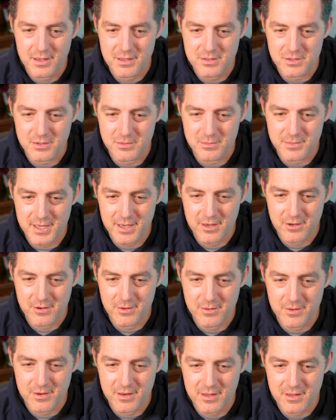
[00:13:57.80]
Zoomed
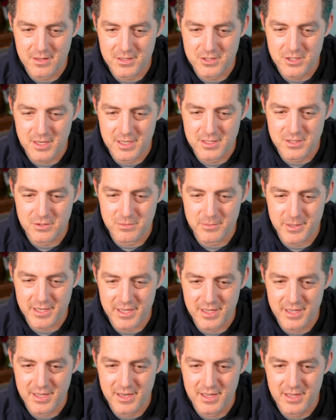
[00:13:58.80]
out, let's try zooming
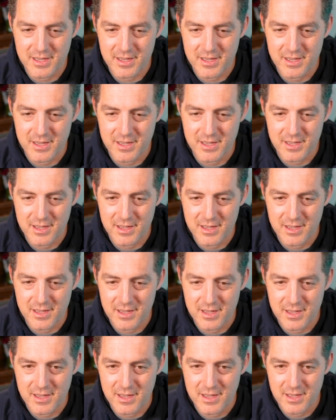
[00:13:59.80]
in.
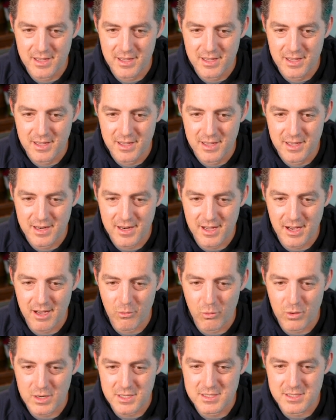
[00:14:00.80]
Now I
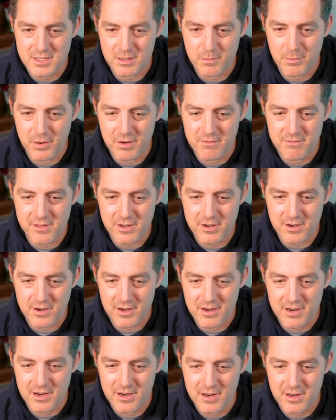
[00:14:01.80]
want to see above the
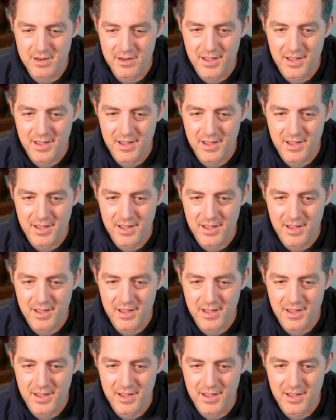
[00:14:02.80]
car,